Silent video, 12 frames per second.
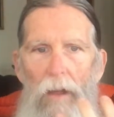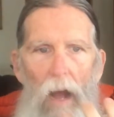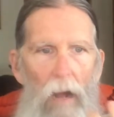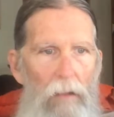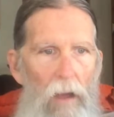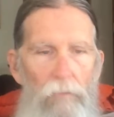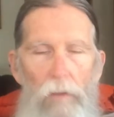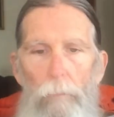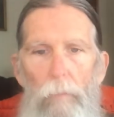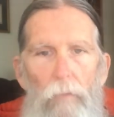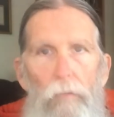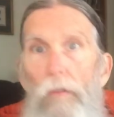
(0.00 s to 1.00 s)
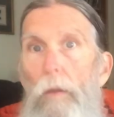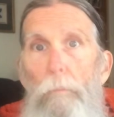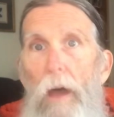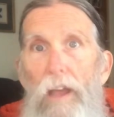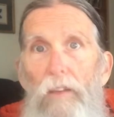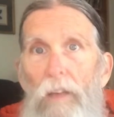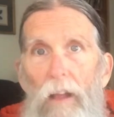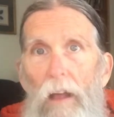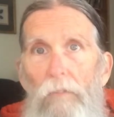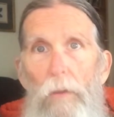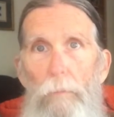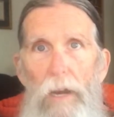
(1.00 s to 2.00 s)
I'll have the
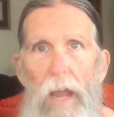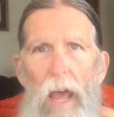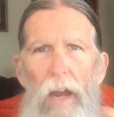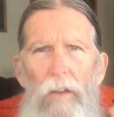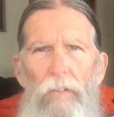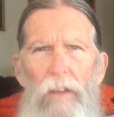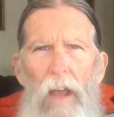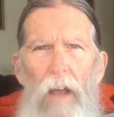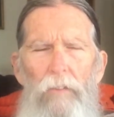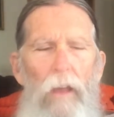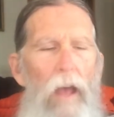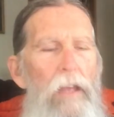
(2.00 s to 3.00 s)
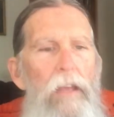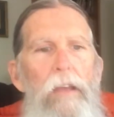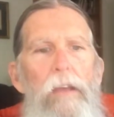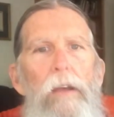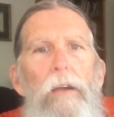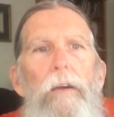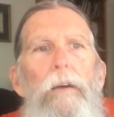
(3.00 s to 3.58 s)
bananas, the acai,